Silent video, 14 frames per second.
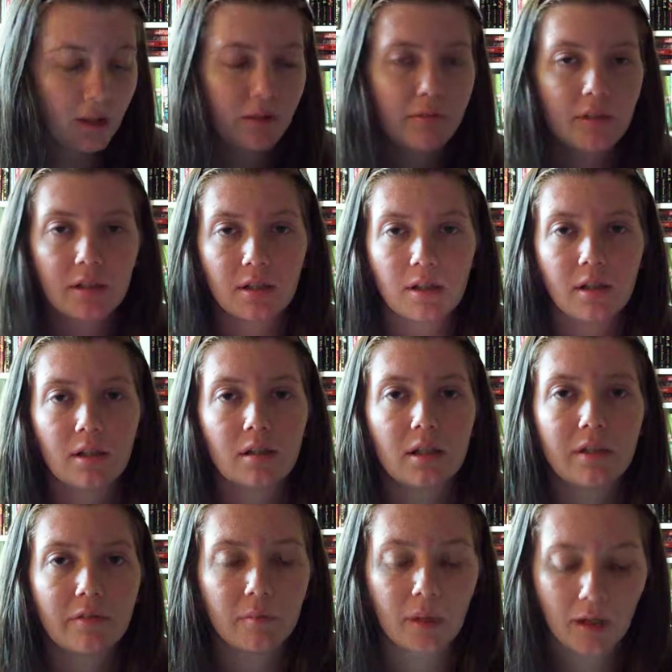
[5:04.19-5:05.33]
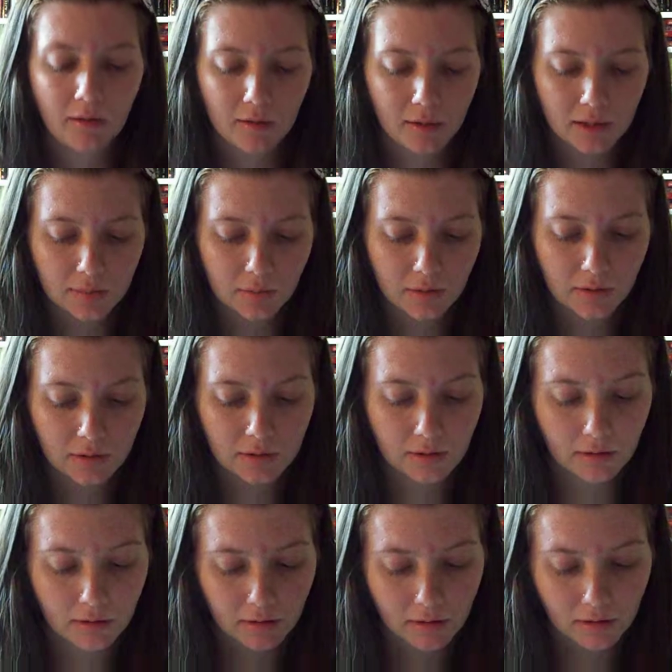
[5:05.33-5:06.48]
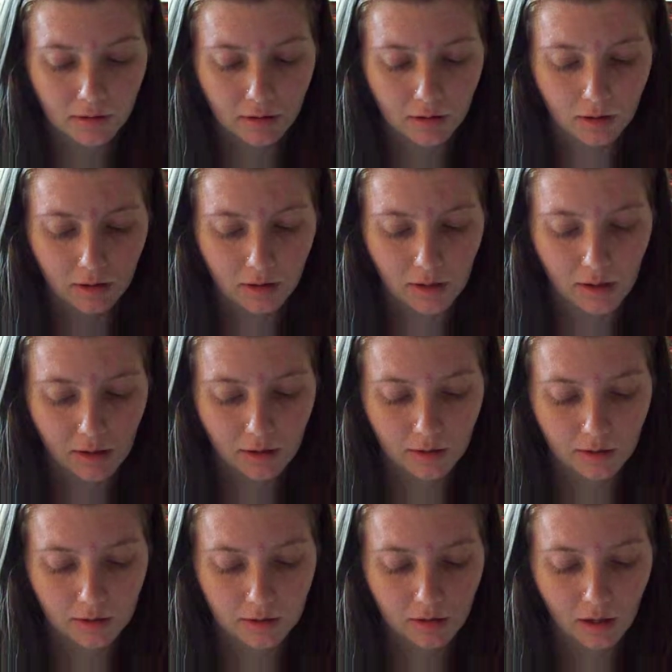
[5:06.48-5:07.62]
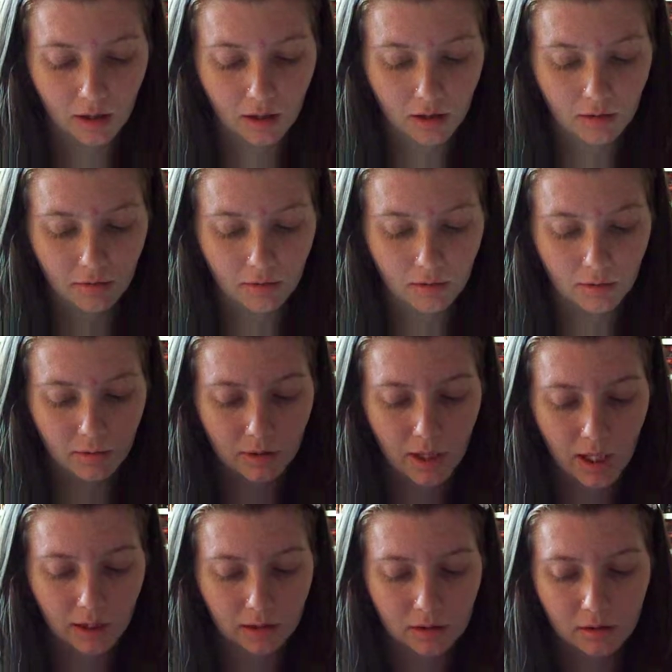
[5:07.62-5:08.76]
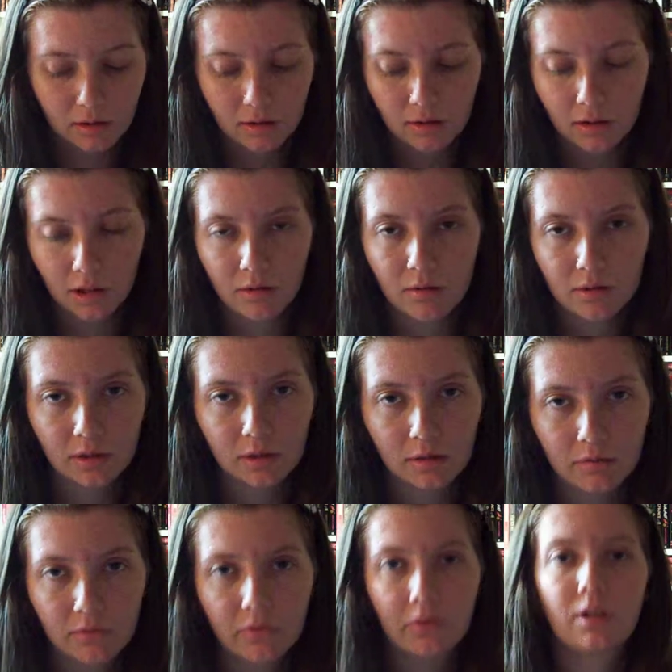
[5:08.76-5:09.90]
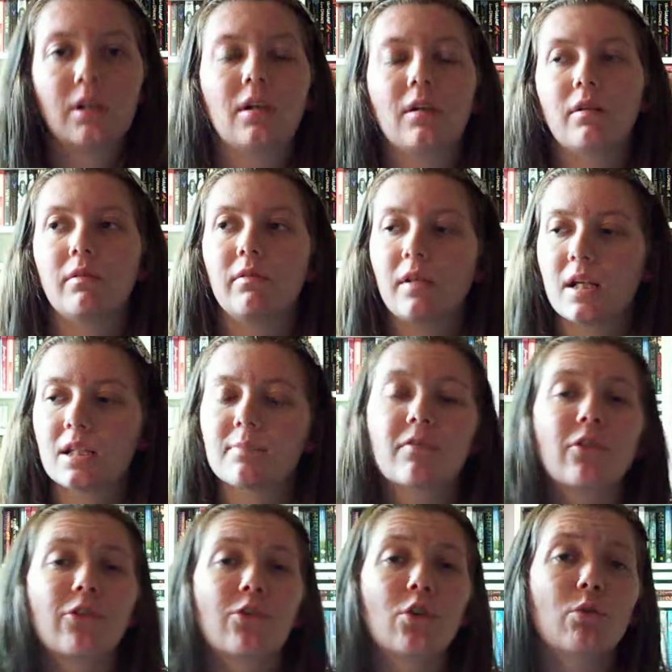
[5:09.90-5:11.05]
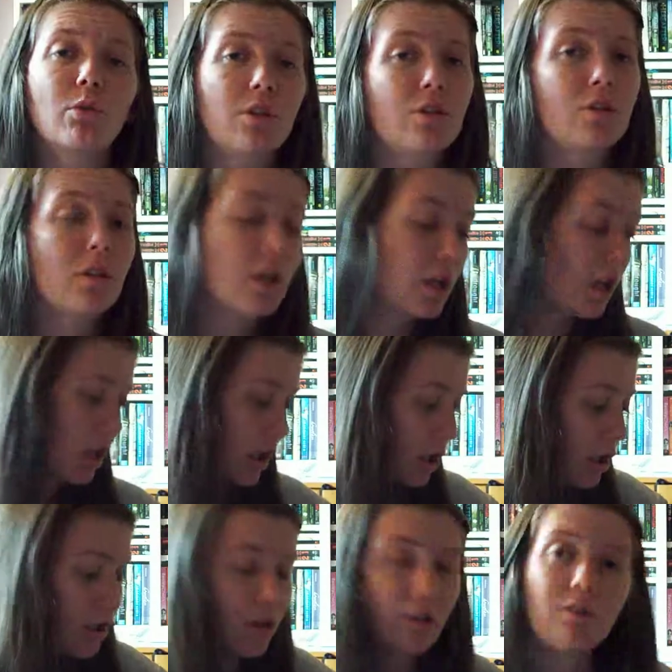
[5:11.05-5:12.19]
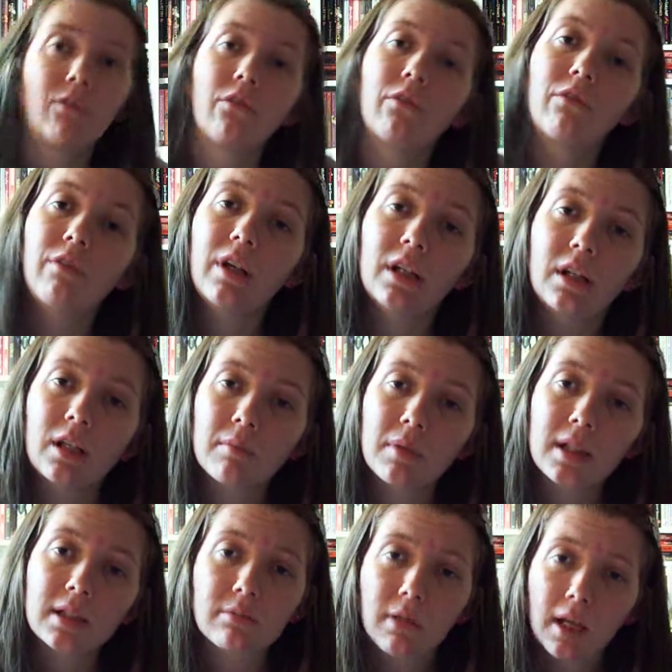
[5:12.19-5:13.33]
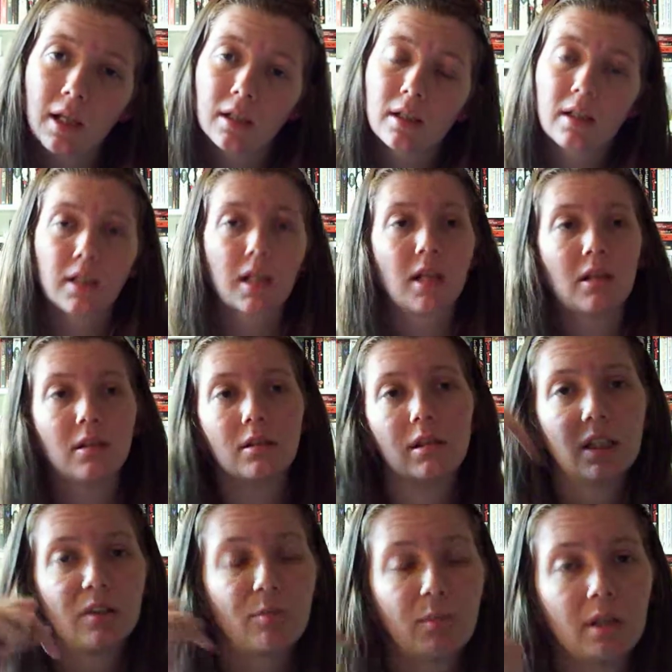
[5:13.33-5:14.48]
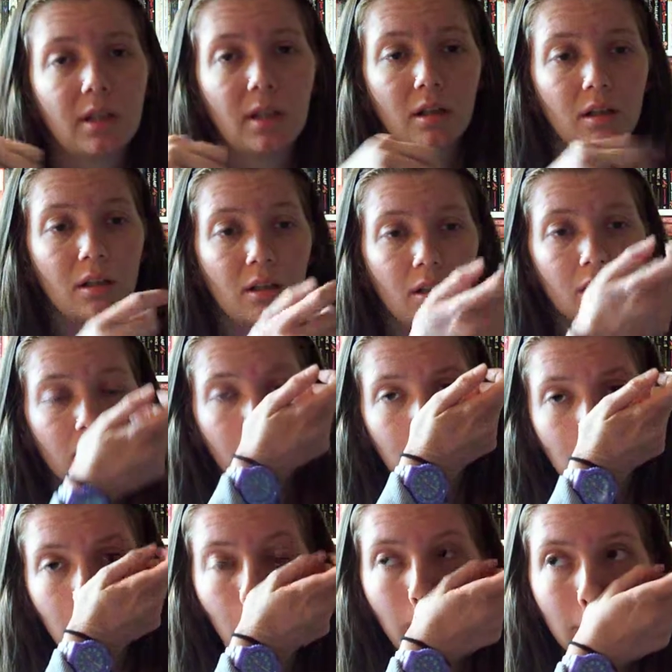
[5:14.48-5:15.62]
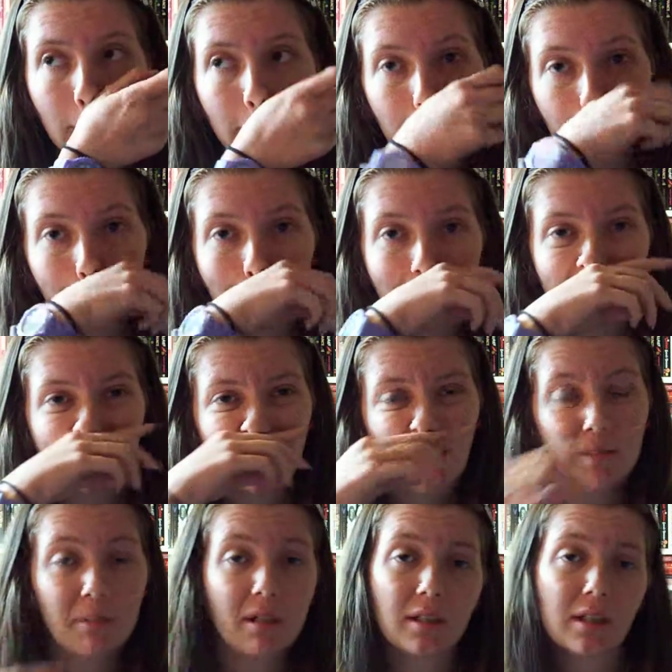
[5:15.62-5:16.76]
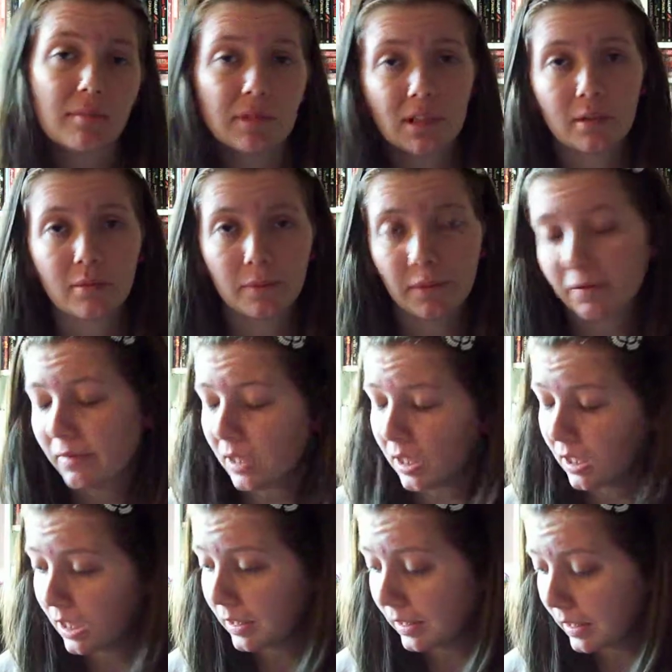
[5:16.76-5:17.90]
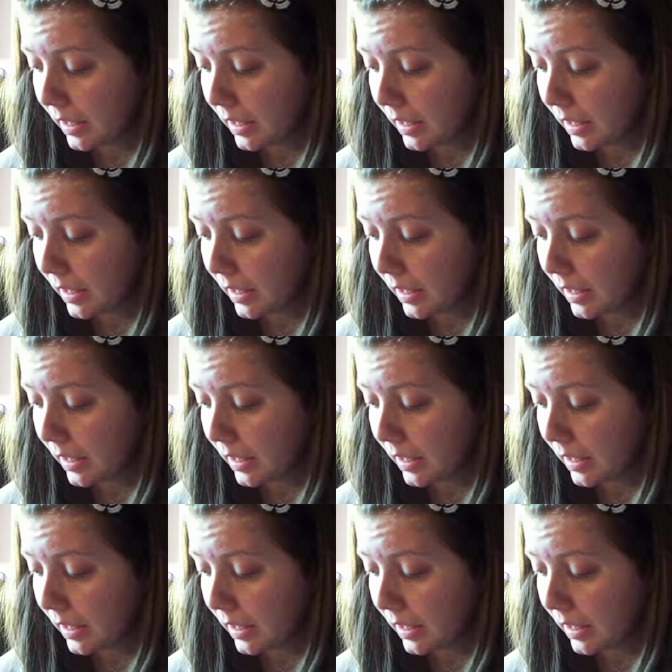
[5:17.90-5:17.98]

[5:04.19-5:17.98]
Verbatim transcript: I've read her Leaving Paradise books. So, yes, those are the three for next month. If you want to read them as well, and then leave me a comment, and we can chat about them, see what we're thinking.